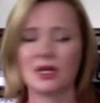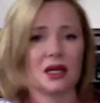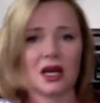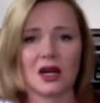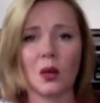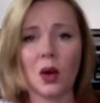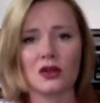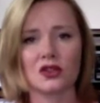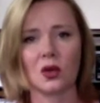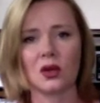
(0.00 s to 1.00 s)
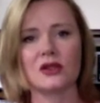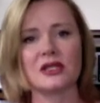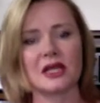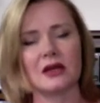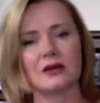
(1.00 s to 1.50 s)
I don't want all those
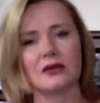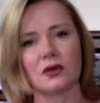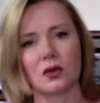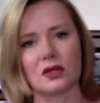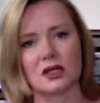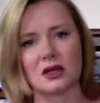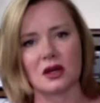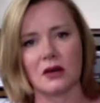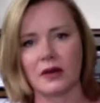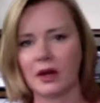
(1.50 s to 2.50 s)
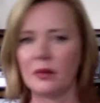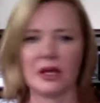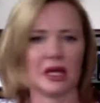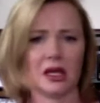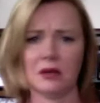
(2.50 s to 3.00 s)
negative thoughts around me
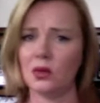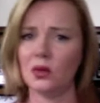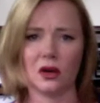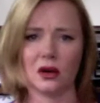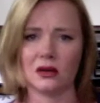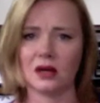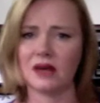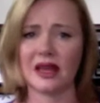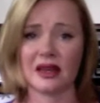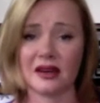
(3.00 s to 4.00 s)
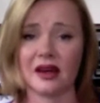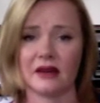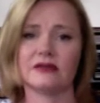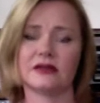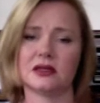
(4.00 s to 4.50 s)
anymore. I've had
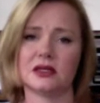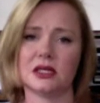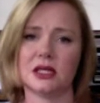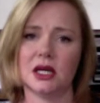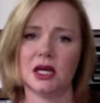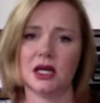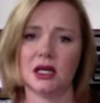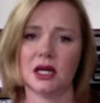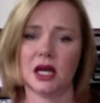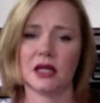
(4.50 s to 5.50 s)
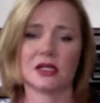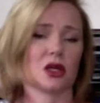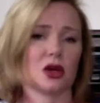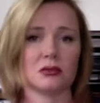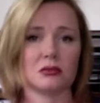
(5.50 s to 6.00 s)
enough. And
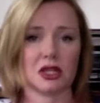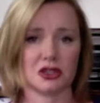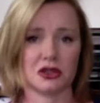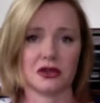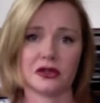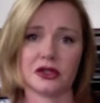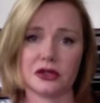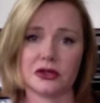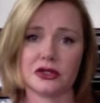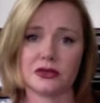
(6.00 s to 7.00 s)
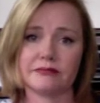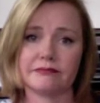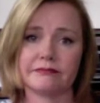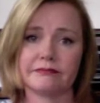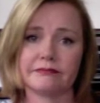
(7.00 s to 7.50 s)
so I turned off the news.
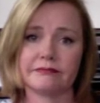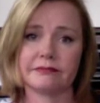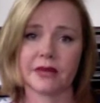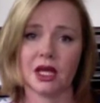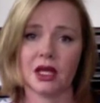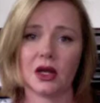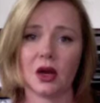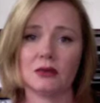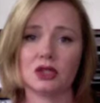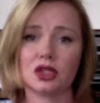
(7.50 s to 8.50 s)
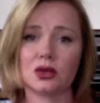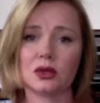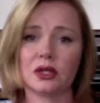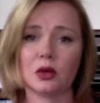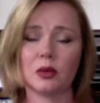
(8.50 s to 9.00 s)
Now, I'm sure
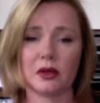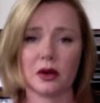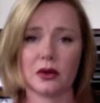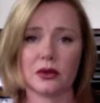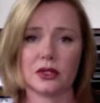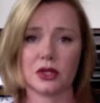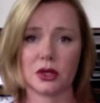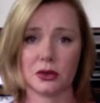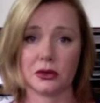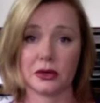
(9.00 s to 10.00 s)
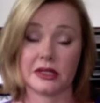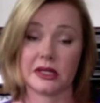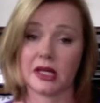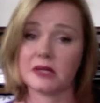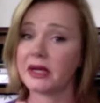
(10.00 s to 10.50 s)
there will be those who
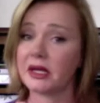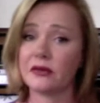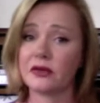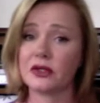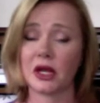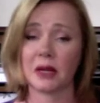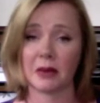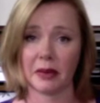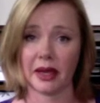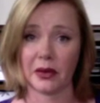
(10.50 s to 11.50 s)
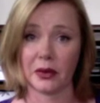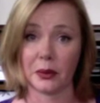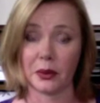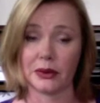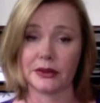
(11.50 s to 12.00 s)
criticise me for turning my back on the
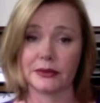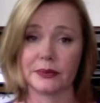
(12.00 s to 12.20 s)
world.